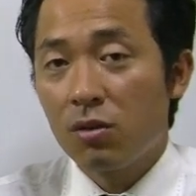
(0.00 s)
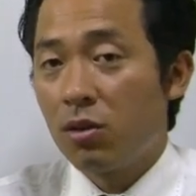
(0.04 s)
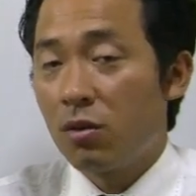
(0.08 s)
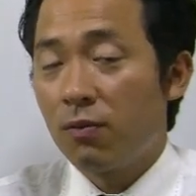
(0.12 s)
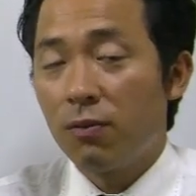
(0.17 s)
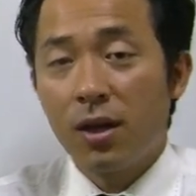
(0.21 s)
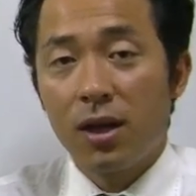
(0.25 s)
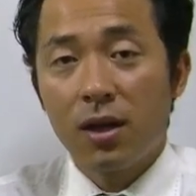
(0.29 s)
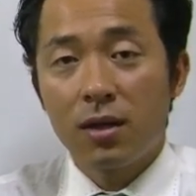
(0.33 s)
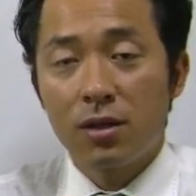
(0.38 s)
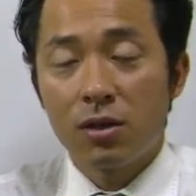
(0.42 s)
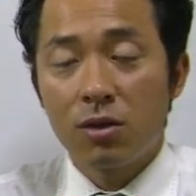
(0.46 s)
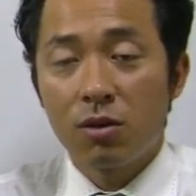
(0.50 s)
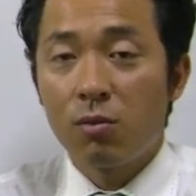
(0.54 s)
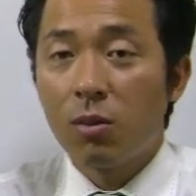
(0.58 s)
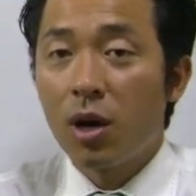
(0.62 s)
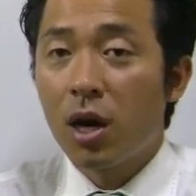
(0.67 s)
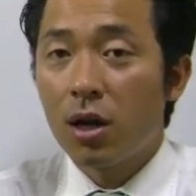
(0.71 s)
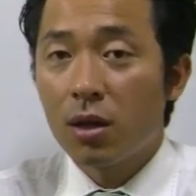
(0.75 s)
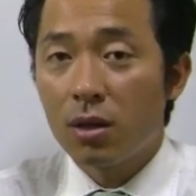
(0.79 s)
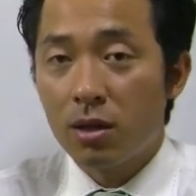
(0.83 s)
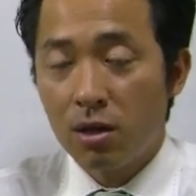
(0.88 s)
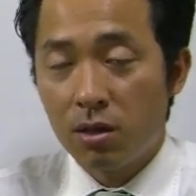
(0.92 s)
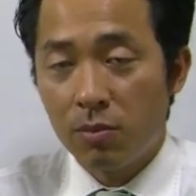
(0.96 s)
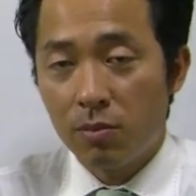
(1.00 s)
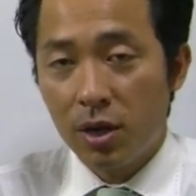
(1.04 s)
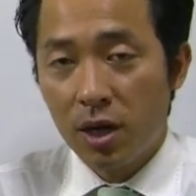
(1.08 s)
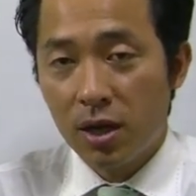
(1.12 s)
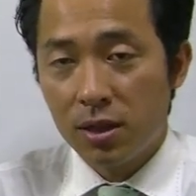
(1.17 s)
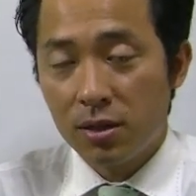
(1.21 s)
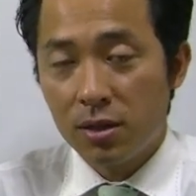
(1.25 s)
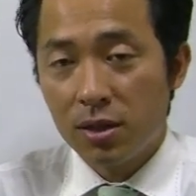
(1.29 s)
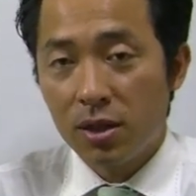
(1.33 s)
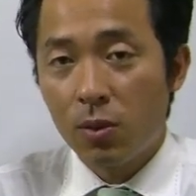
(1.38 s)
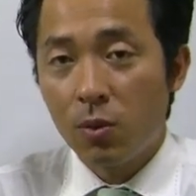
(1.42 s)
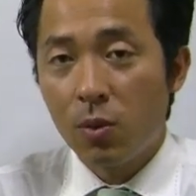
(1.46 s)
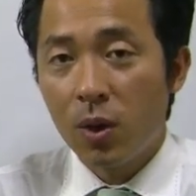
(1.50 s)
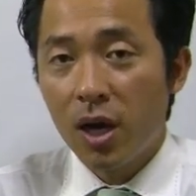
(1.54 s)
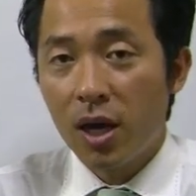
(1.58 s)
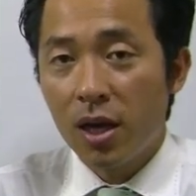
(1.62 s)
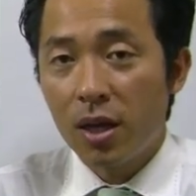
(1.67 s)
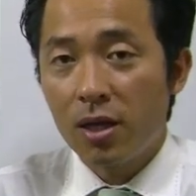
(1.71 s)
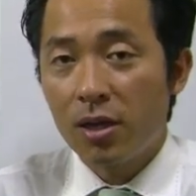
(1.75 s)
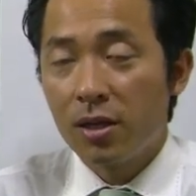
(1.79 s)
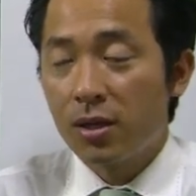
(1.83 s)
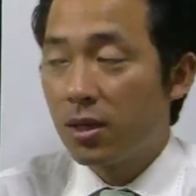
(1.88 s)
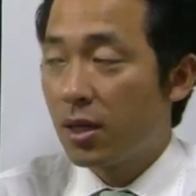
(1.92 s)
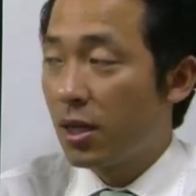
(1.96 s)
father or mother passed
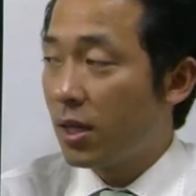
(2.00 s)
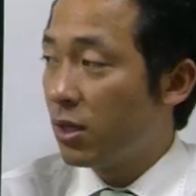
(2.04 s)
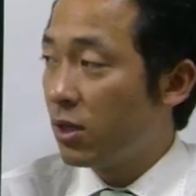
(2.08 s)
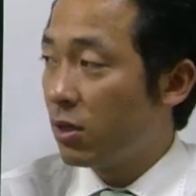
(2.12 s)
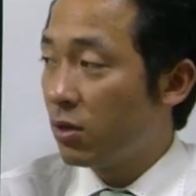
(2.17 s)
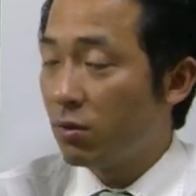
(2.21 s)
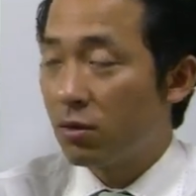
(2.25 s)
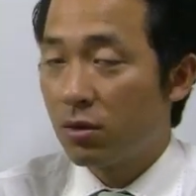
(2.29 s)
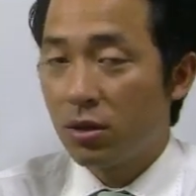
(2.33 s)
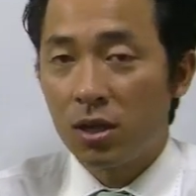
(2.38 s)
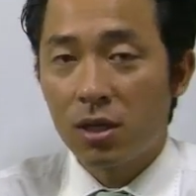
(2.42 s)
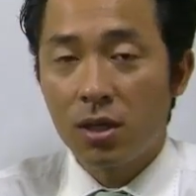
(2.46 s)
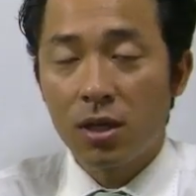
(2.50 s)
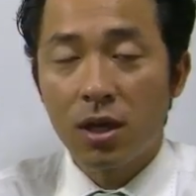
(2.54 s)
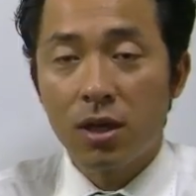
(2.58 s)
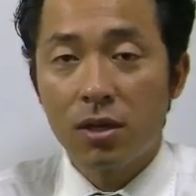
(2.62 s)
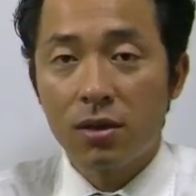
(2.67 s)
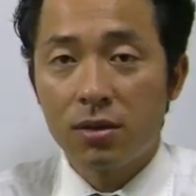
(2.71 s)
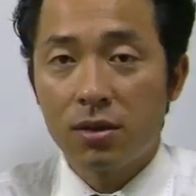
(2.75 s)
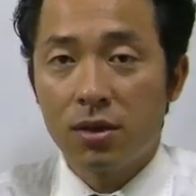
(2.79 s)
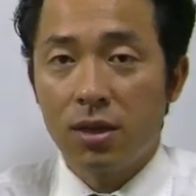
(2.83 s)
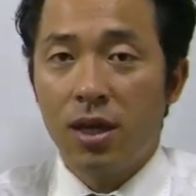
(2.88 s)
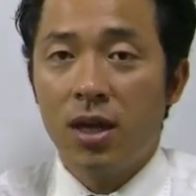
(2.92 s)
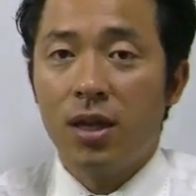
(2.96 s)
away and you inherit the